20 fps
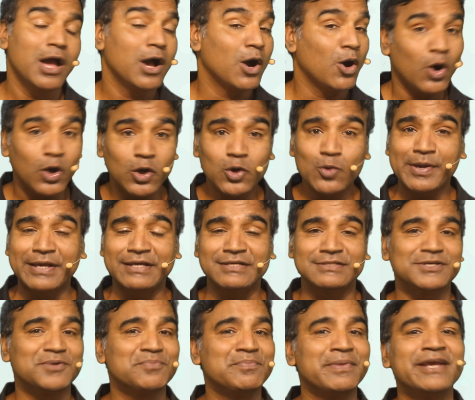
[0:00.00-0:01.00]
Always
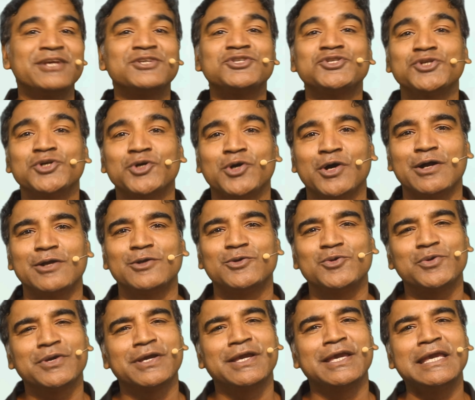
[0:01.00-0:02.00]
make sure to
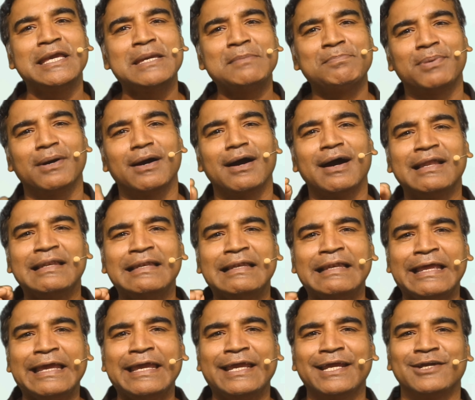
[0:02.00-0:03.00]
keep a
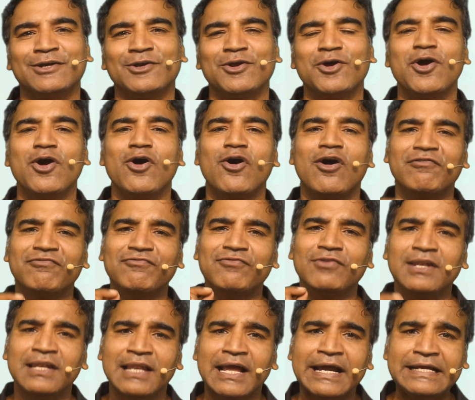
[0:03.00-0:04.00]
layer of
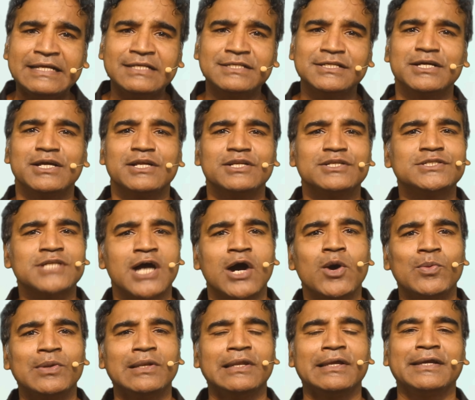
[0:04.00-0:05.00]
light
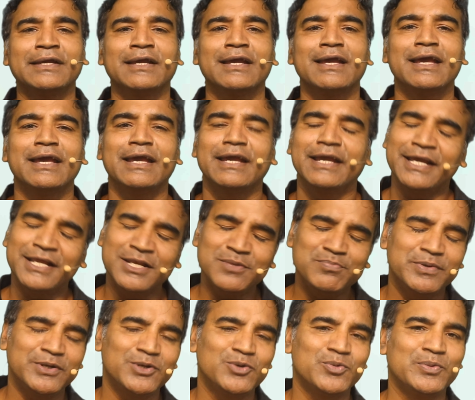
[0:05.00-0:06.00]
toweling in
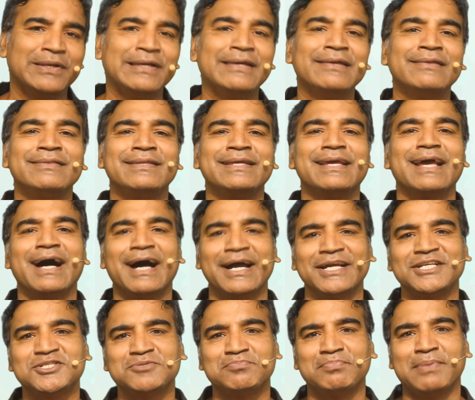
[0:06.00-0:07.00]
between the
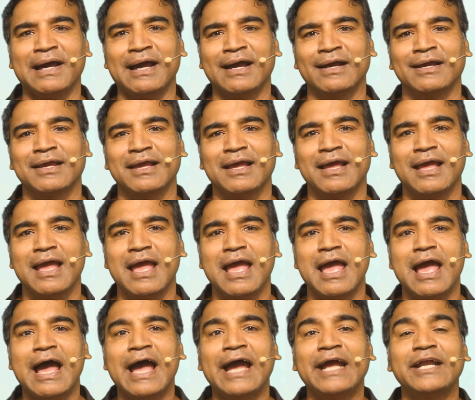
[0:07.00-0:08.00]
ice pack
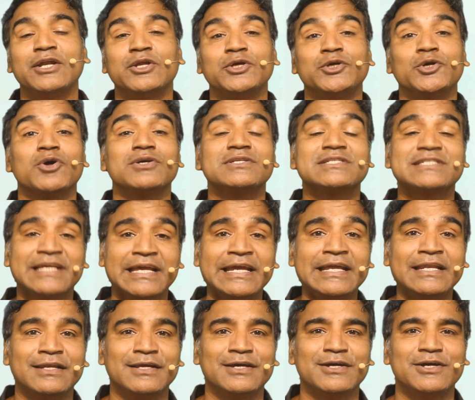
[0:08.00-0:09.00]
and your
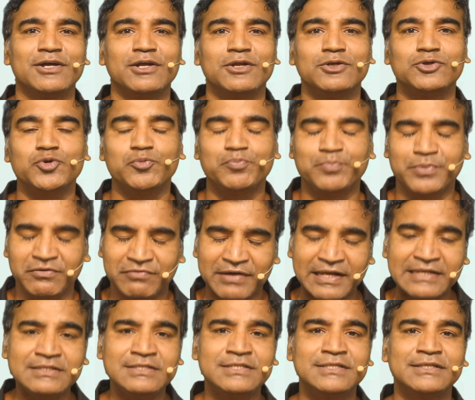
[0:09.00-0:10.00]
skin to
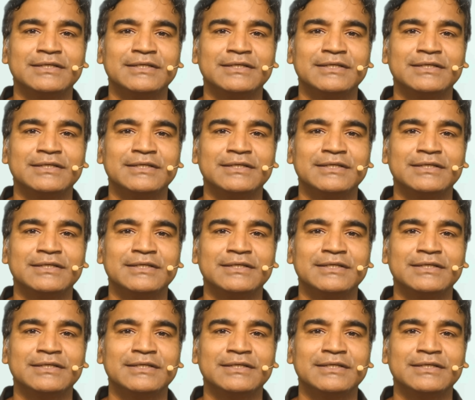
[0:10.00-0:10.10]
prevent